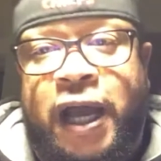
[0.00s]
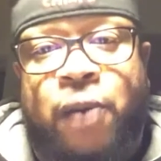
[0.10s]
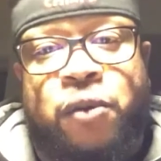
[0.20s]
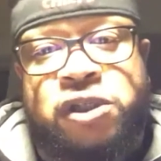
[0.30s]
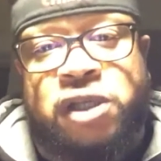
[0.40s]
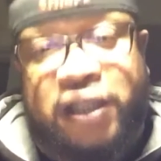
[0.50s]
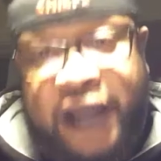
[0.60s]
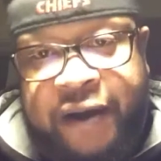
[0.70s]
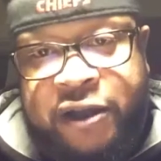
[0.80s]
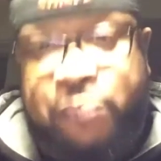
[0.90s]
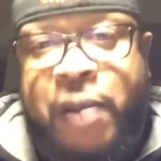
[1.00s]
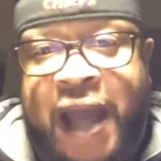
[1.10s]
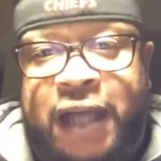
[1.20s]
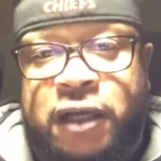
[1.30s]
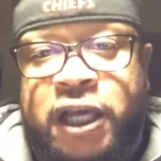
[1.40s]
Edwards-Helaire
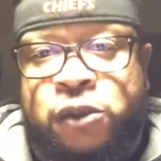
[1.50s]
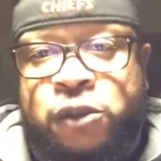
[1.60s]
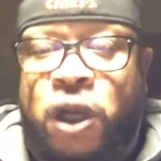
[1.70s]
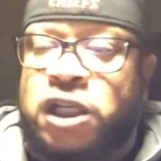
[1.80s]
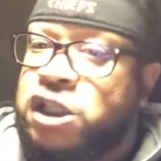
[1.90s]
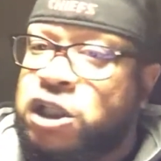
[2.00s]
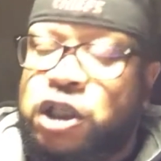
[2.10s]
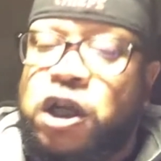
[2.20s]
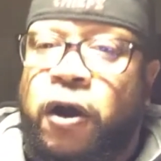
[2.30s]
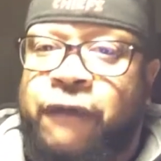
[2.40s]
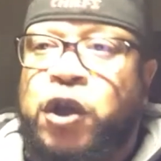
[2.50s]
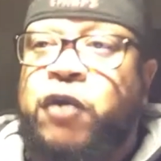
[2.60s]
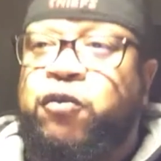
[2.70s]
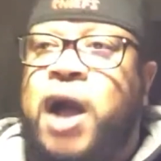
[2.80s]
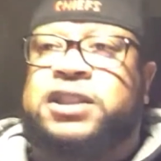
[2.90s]
back, as well as, you know, if
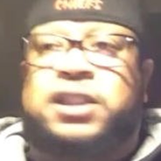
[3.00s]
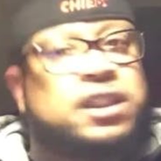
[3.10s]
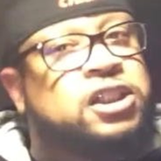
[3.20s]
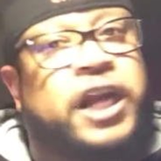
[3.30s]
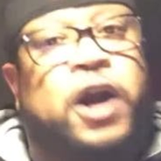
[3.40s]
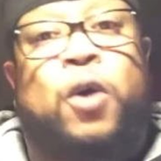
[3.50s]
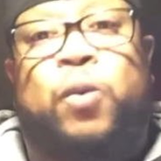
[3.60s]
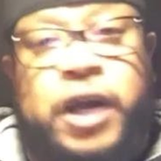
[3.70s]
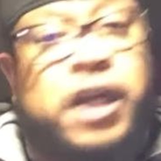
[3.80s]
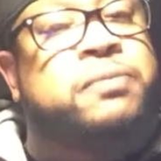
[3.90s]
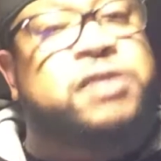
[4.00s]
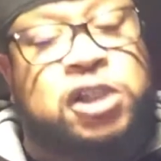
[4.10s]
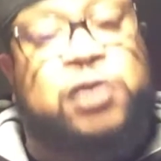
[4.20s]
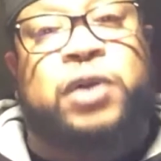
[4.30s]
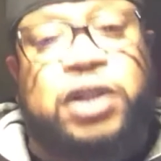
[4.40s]
you watch us, Darrell Williams is
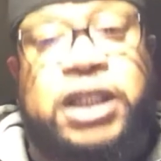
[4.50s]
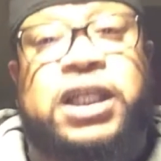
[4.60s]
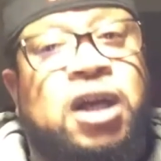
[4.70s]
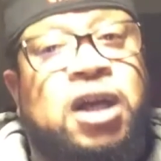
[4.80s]
really